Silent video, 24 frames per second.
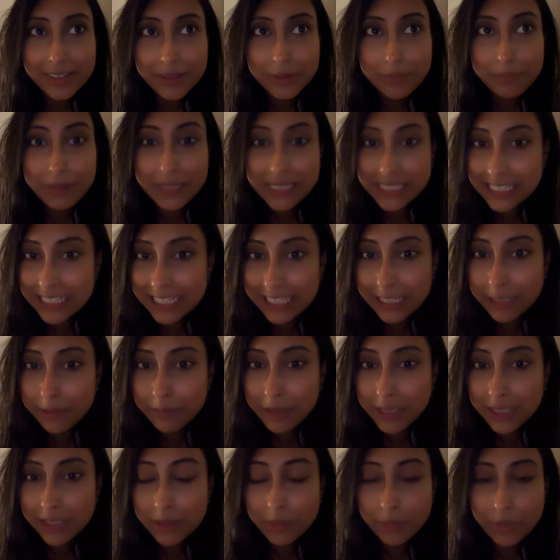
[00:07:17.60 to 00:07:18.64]
basically
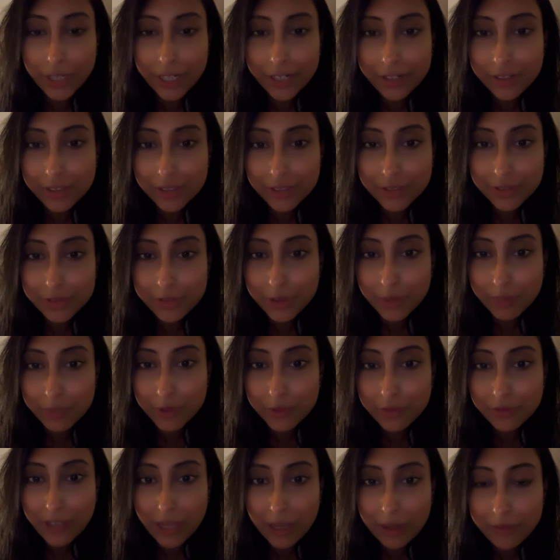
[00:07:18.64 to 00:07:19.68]
being the breadwinner from
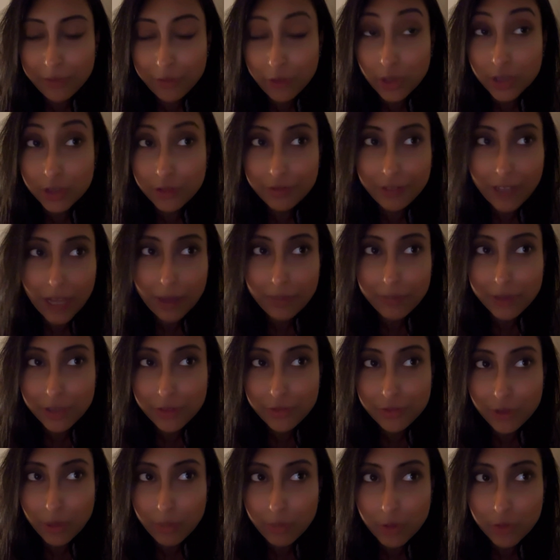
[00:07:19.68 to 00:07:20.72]
for the family
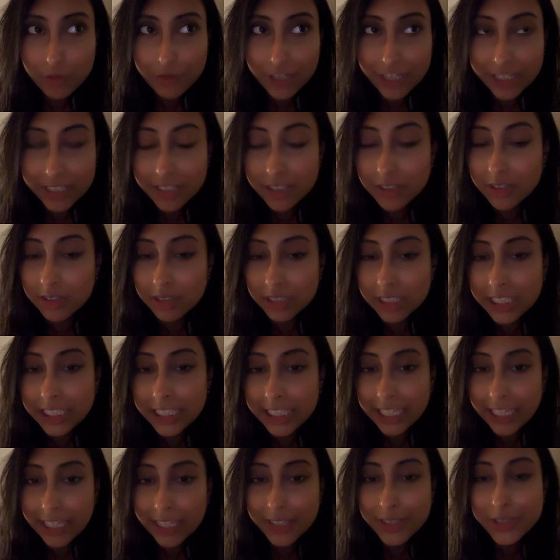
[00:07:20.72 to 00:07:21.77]
from a very early
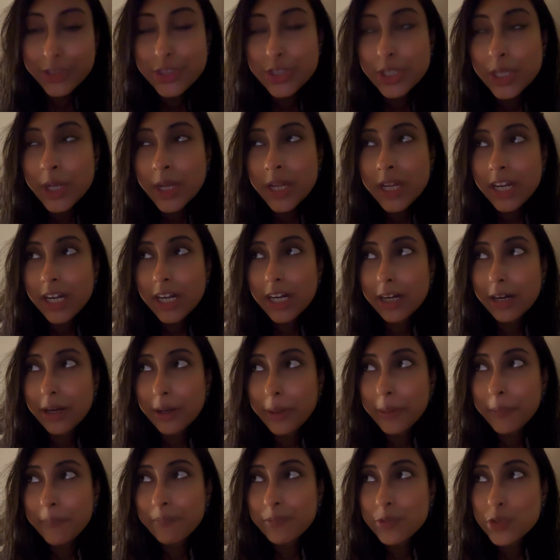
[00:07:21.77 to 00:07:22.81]
age.
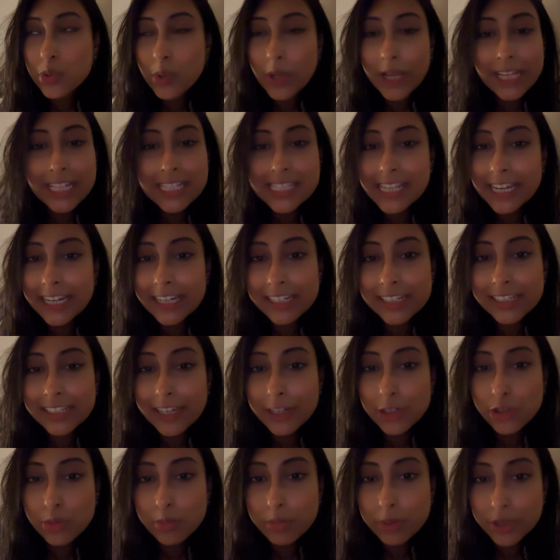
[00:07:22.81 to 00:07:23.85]
So hence I didn't
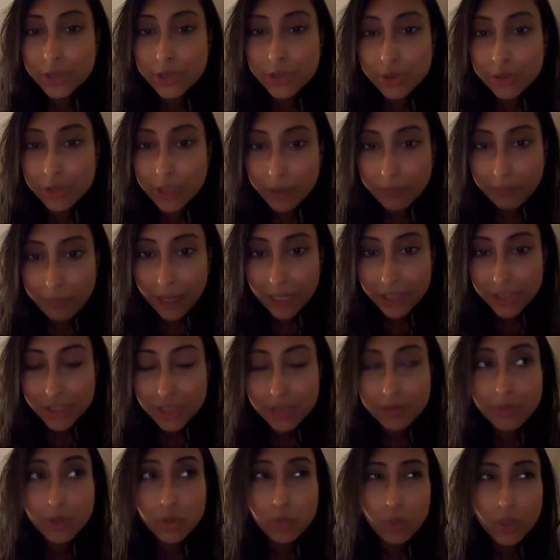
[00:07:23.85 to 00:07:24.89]
get to pursue that
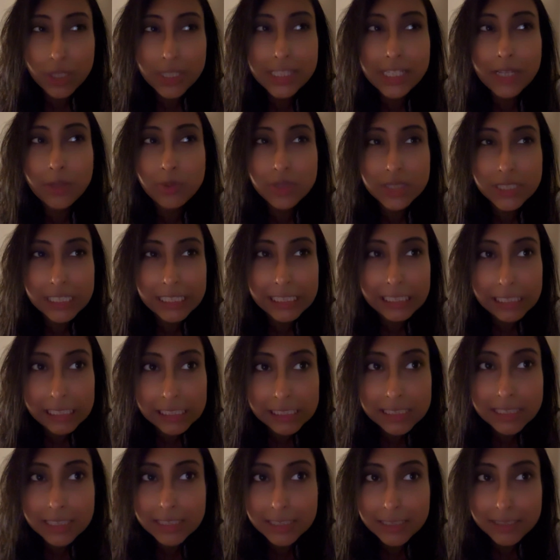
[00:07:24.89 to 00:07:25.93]
passion. But once I was a
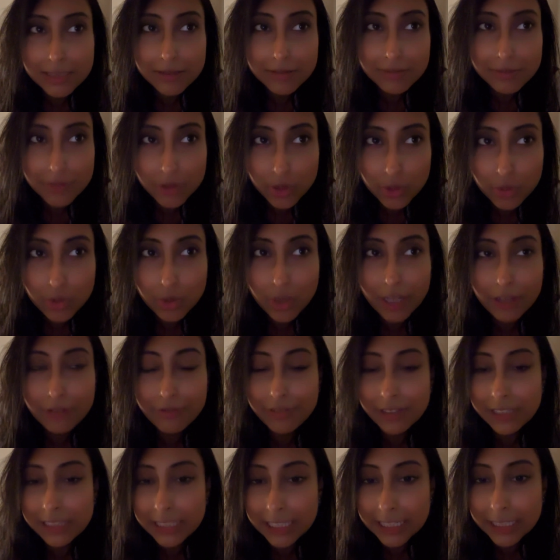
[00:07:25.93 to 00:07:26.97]
little, I
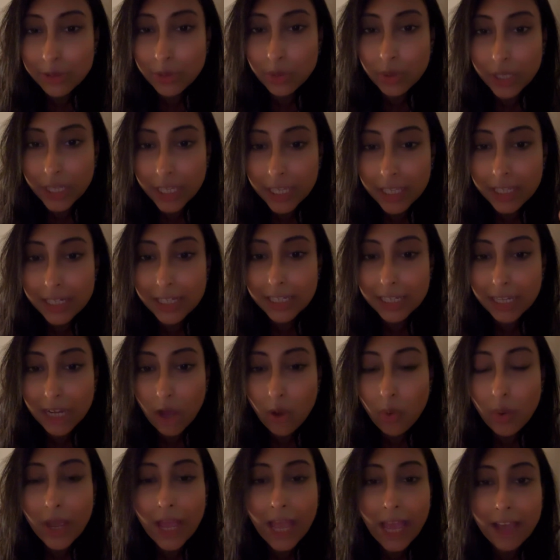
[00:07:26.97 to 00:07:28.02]
felt that okay,
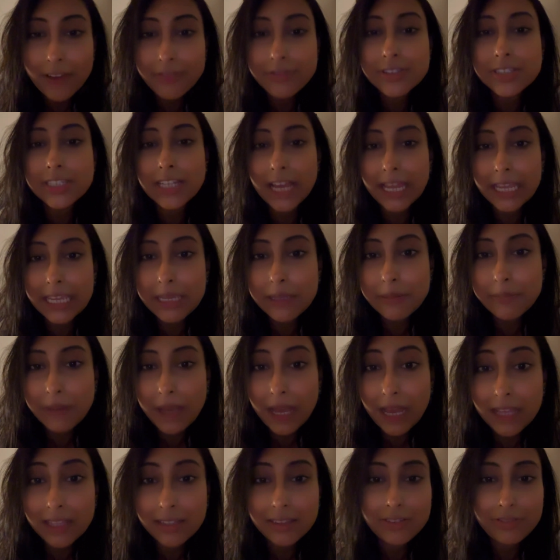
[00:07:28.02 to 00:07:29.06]
now I have time
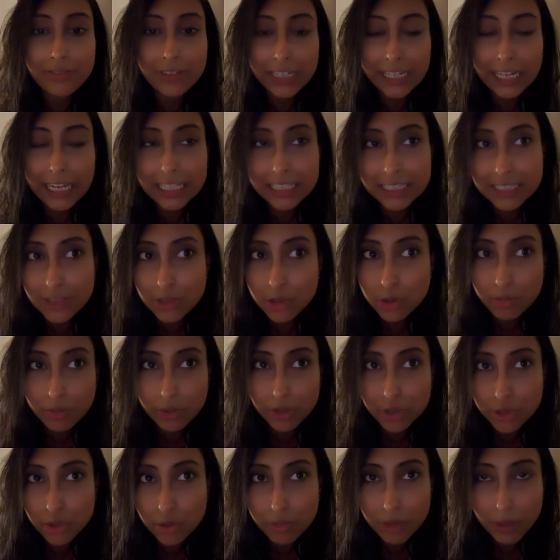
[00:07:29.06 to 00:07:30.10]
and the finances to
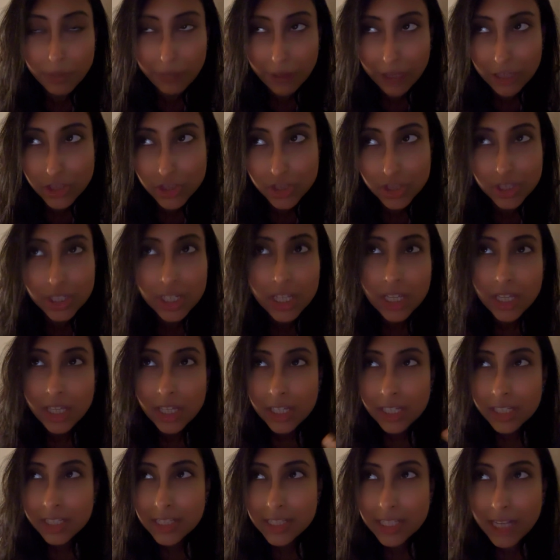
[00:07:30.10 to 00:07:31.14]
pursue my passion.
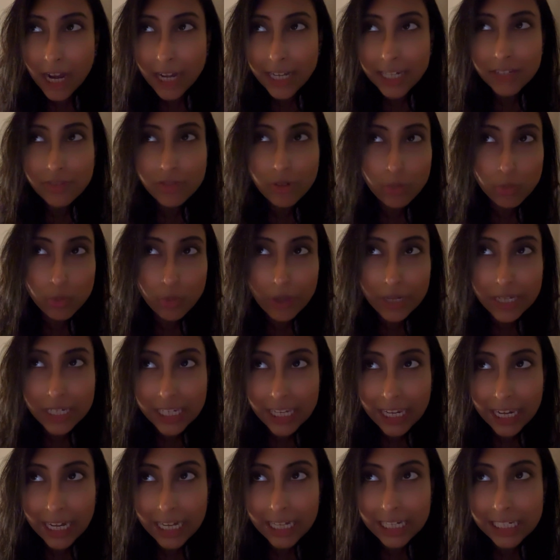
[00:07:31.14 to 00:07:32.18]
Starting from
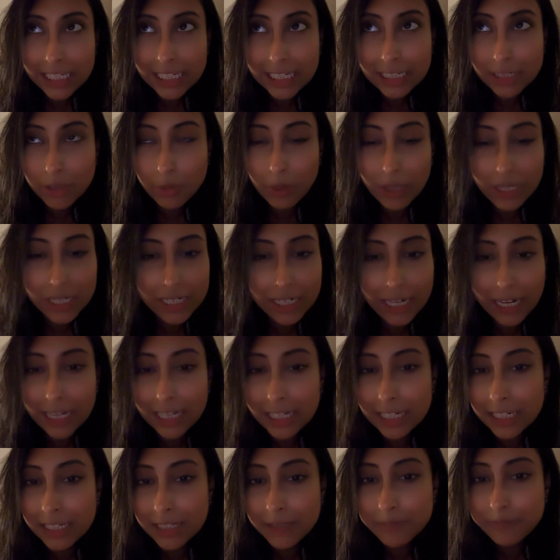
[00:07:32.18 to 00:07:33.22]
2018,
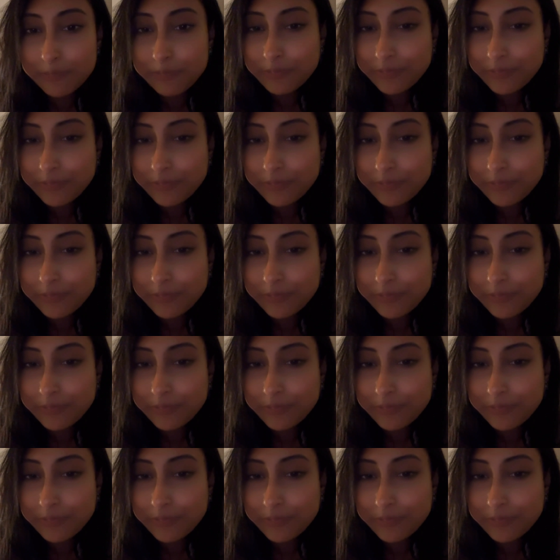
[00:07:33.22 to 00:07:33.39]
2019,